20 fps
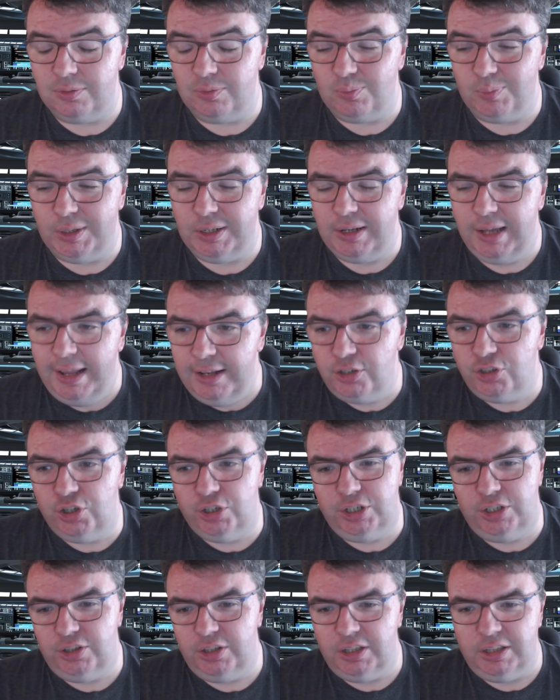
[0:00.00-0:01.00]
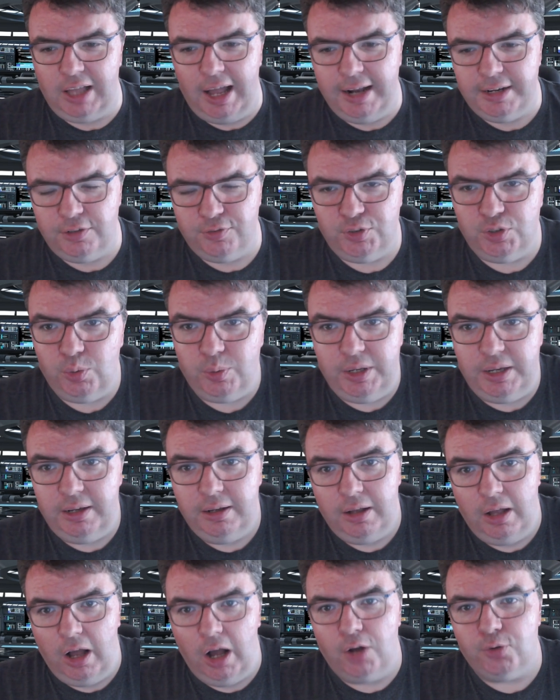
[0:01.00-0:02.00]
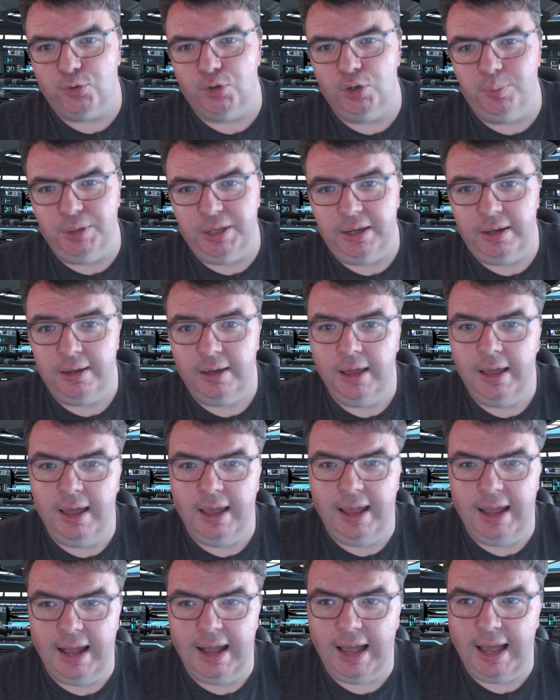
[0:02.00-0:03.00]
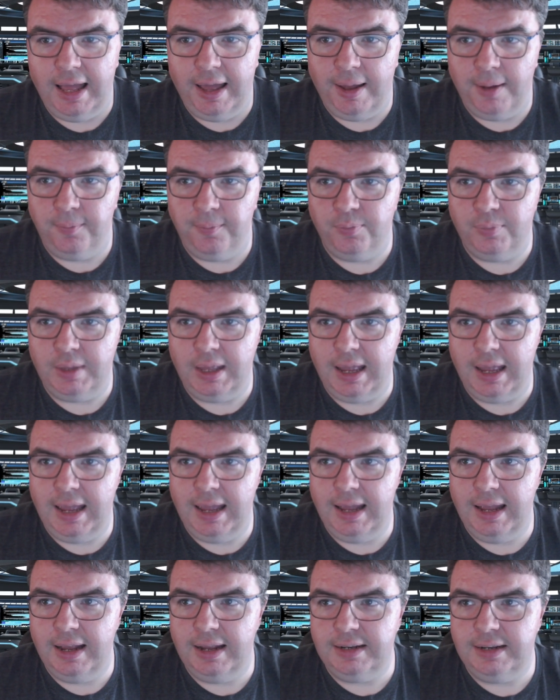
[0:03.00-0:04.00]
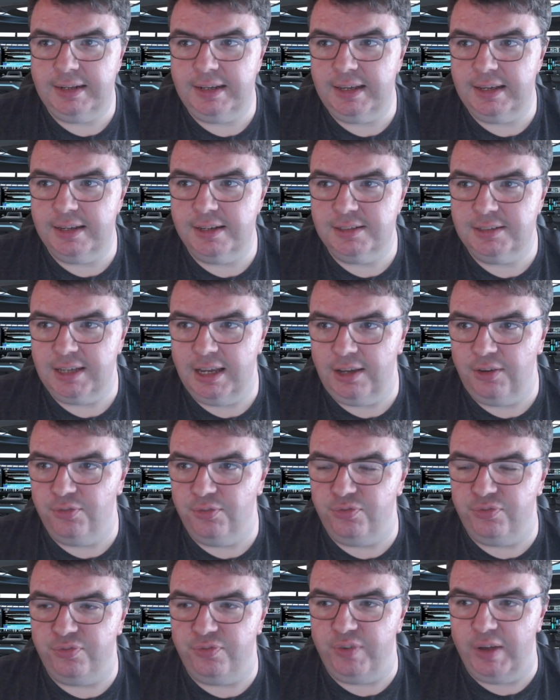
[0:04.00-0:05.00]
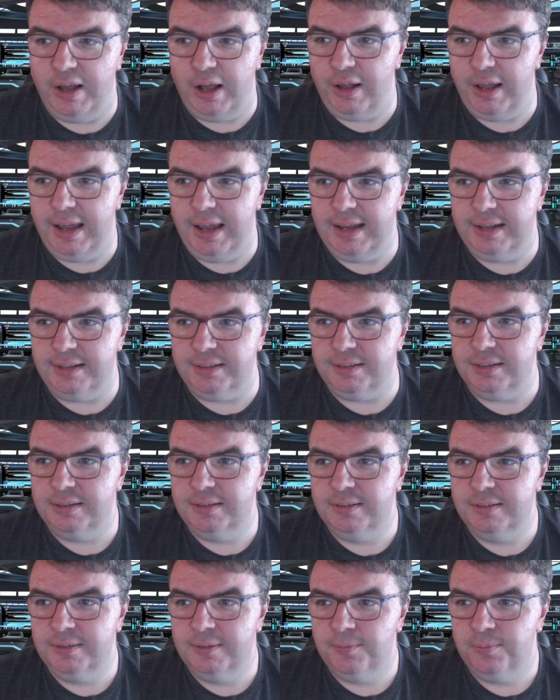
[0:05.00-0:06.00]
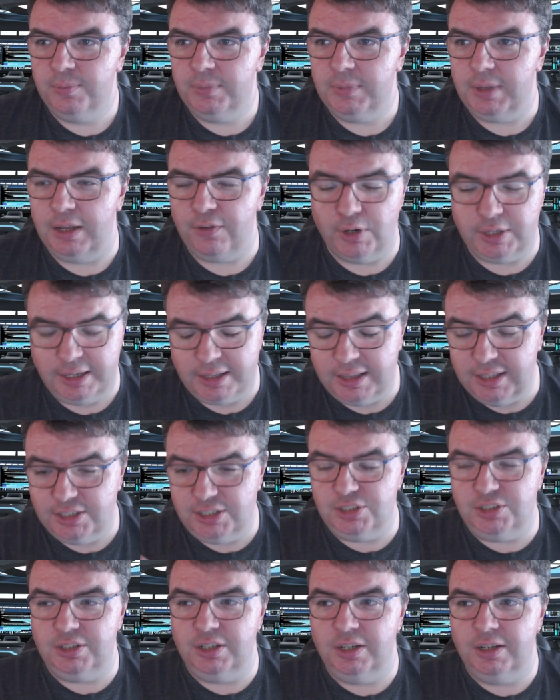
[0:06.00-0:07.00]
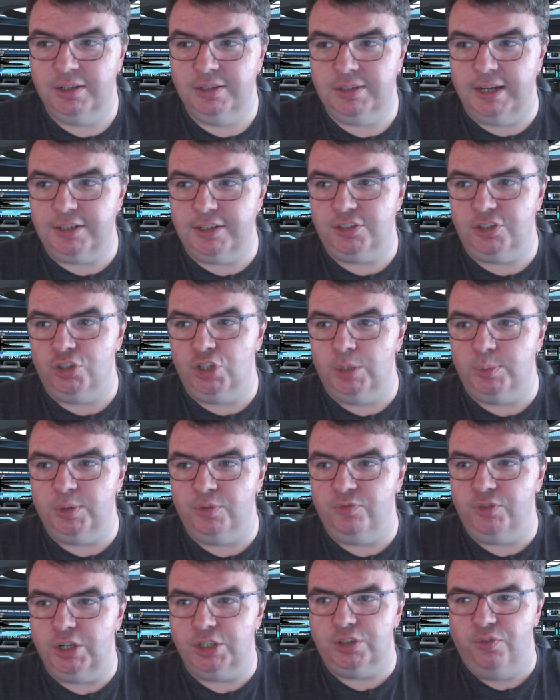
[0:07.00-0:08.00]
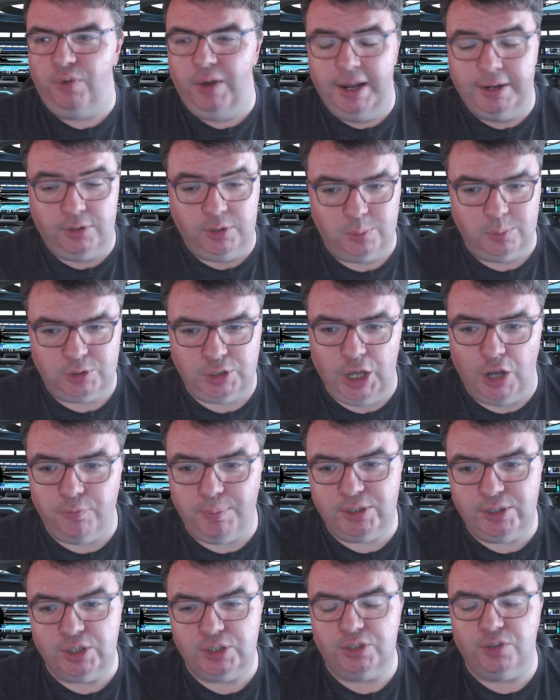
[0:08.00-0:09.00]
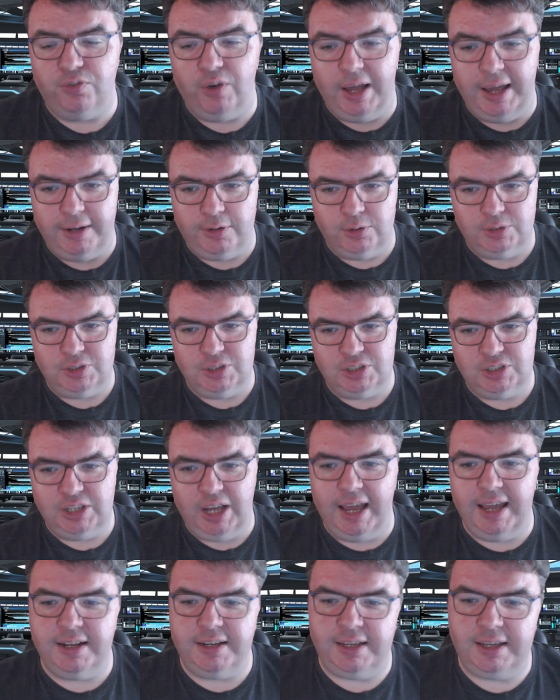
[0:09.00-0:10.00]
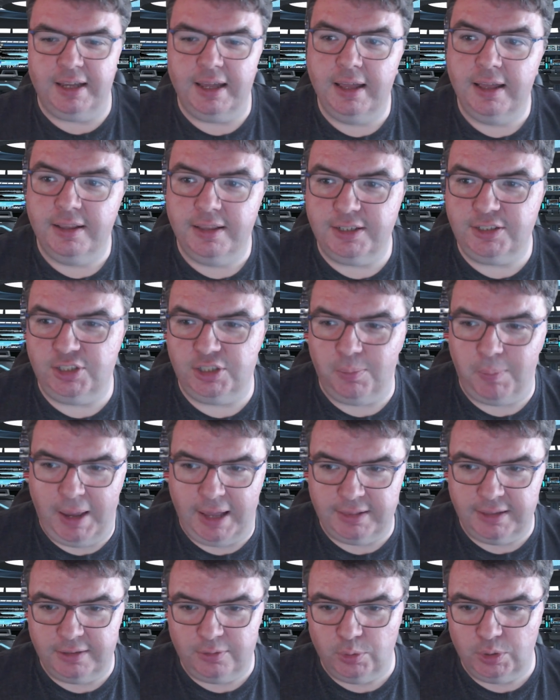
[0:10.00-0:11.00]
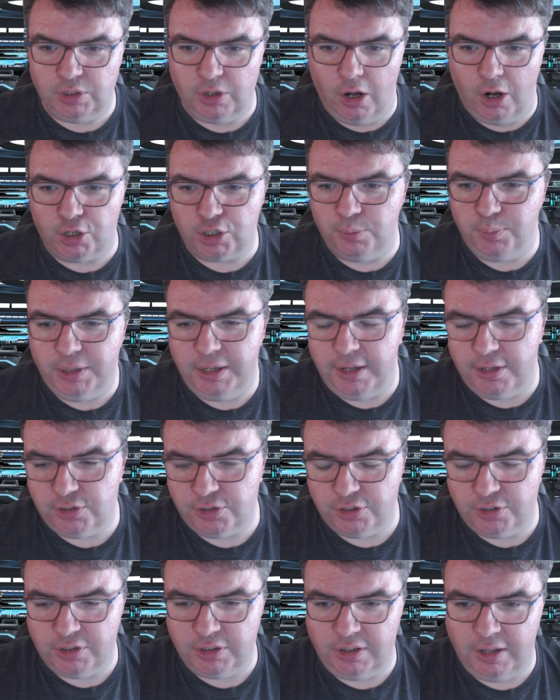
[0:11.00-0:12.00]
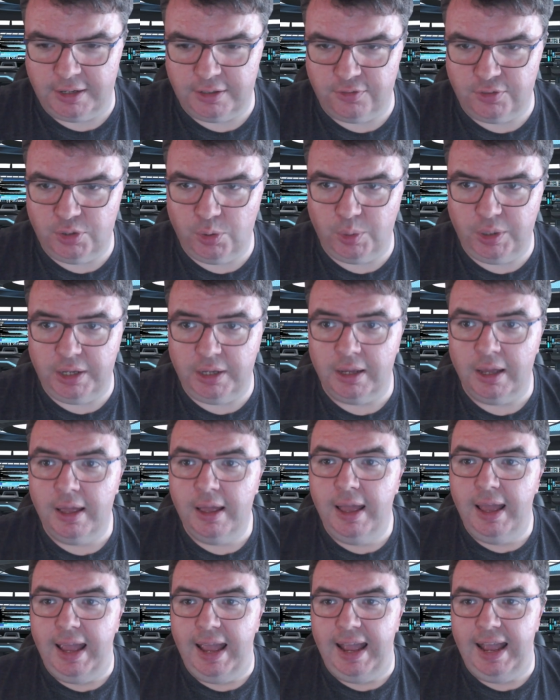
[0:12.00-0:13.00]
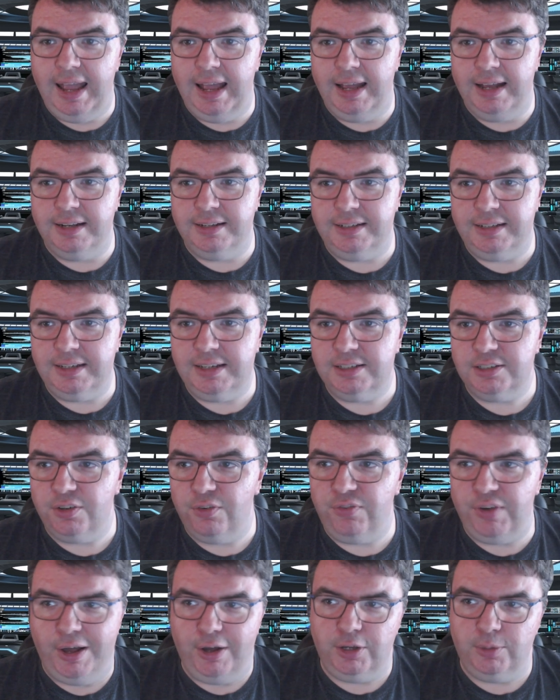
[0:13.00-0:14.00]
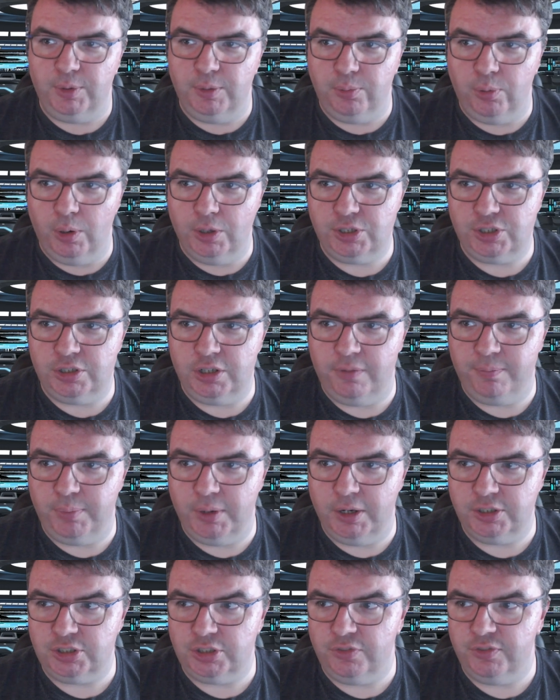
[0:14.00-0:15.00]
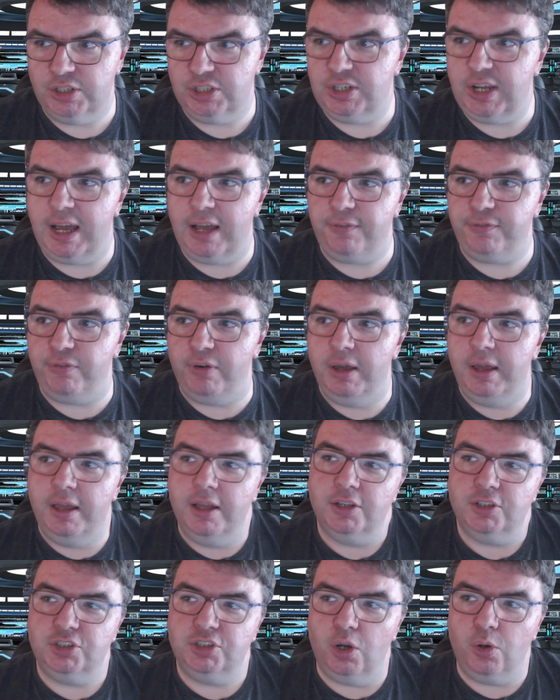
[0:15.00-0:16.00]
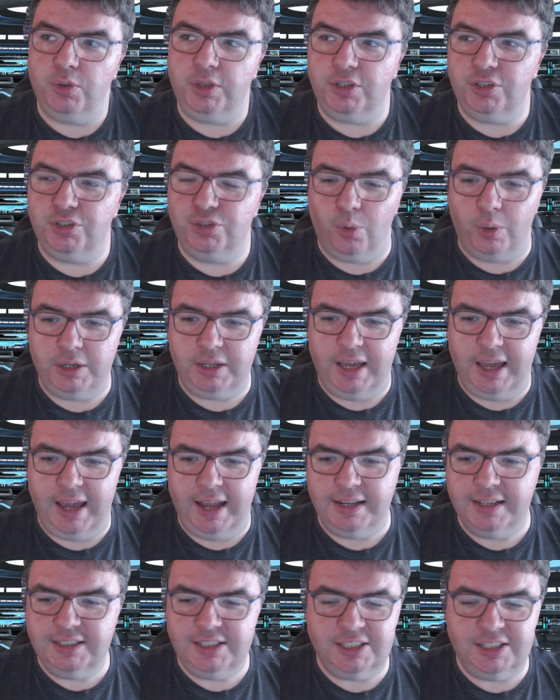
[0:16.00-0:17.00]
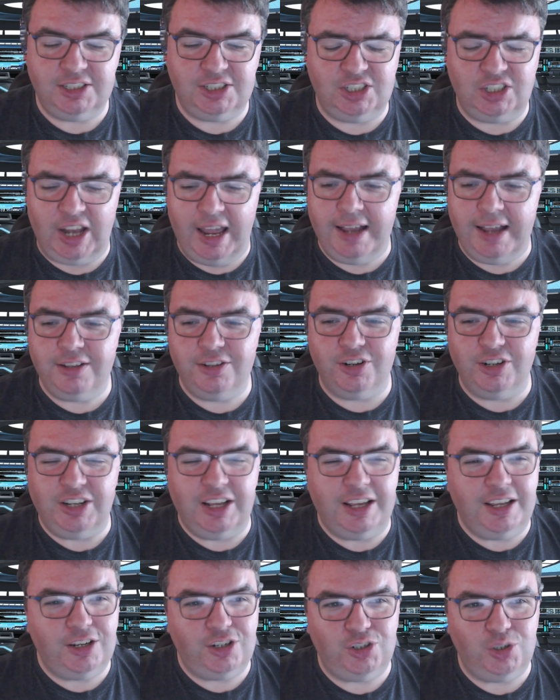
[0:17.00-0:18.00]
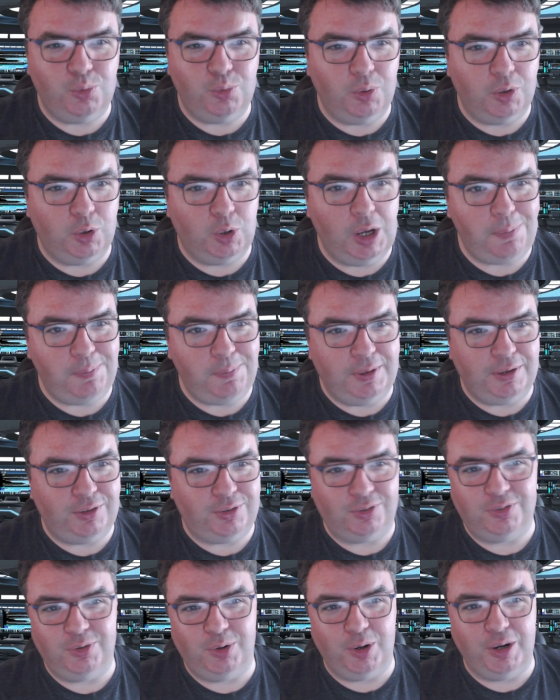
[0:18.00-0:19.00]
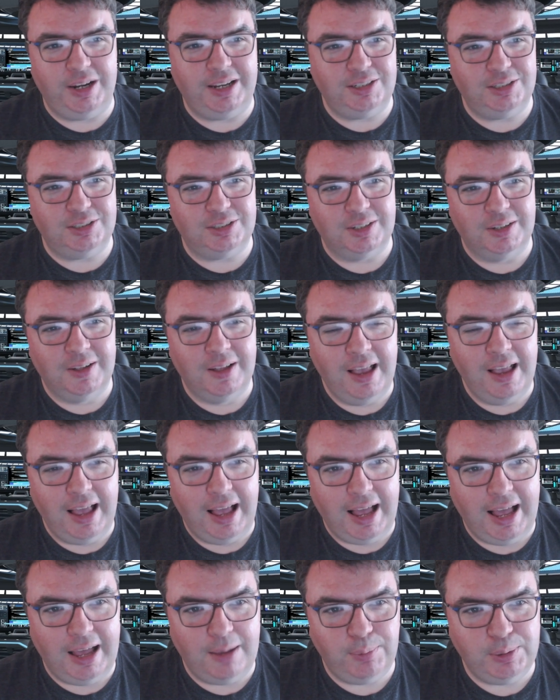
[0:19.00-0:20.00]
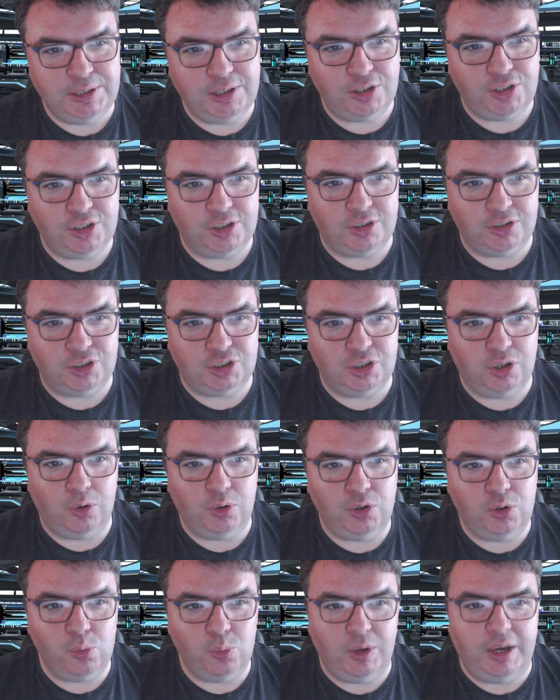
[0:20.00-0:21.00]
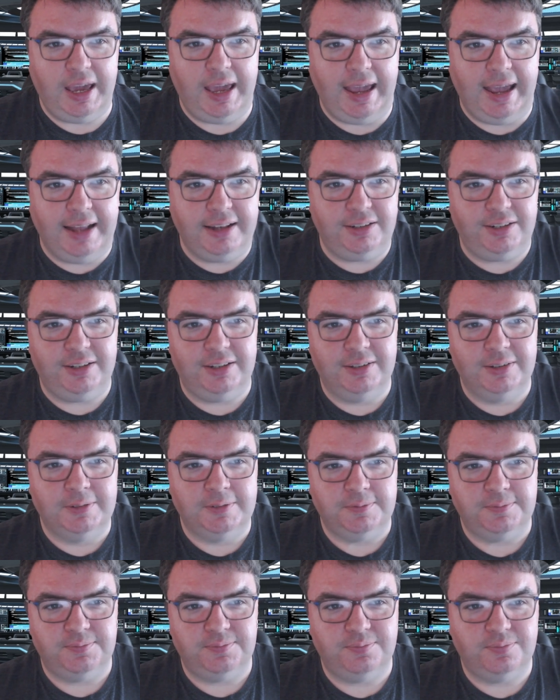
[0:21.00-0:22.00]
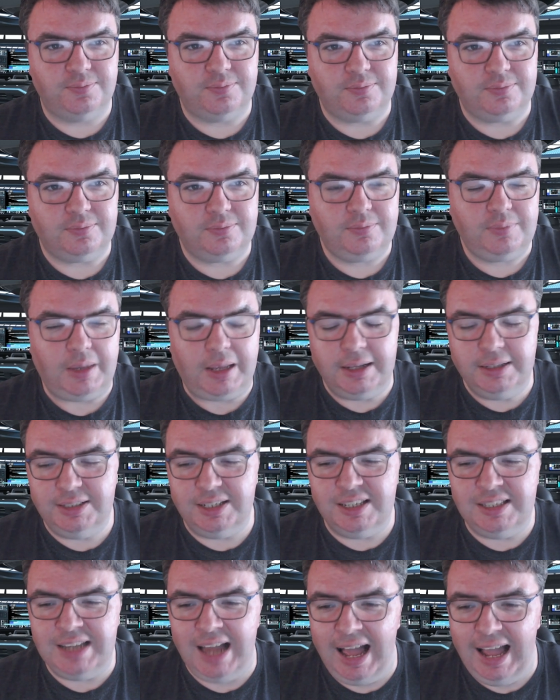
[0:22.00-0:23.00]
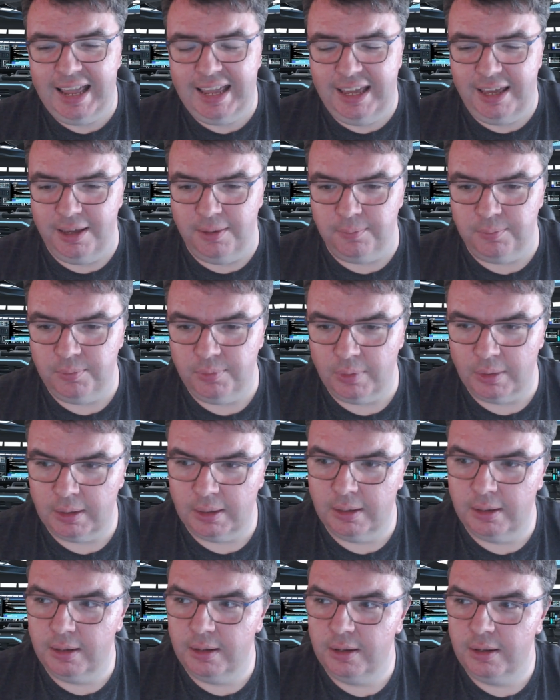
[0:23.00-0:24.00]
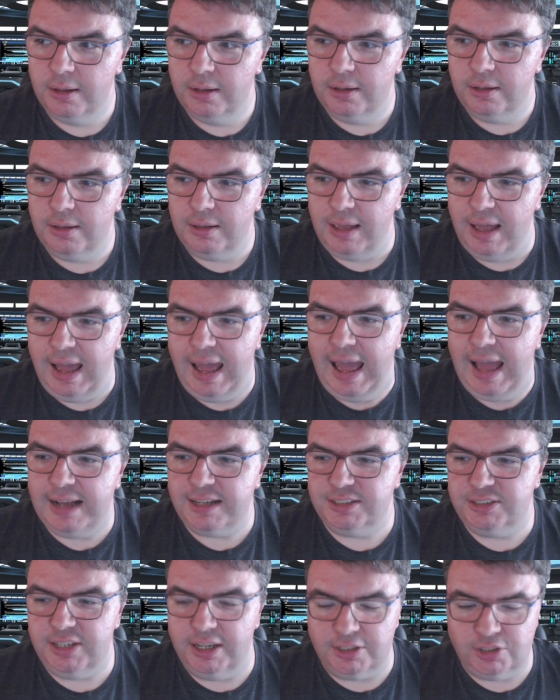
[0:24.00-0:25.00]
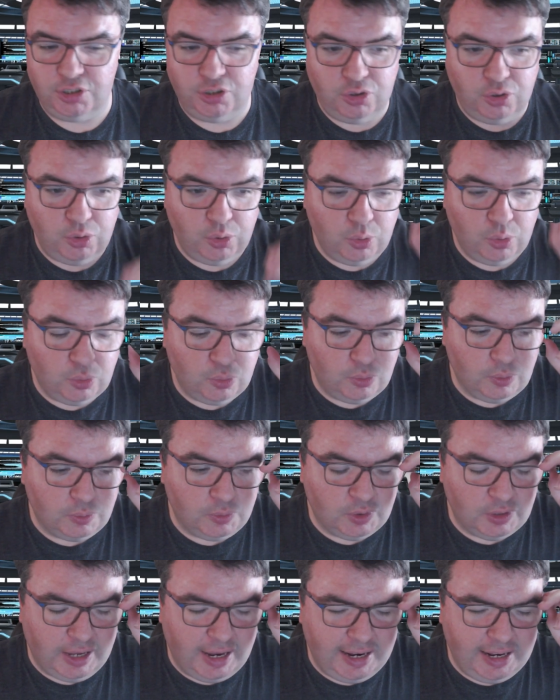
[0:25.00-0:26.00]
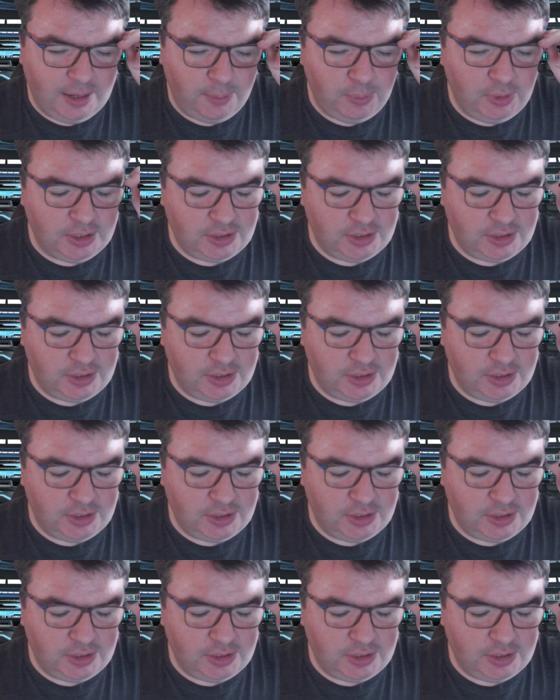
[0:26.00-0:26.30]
been injured in the line of duty honorably. Um, and he is a and like this is not just in terms of justifying to themselves, but justifying to society. This is a man that was honorably injured in the line of duty, and he is a valuable portion of, portion of our staff. So the sword cane is his standard issue equipment for his uh, position, so you can't deny him access to deny him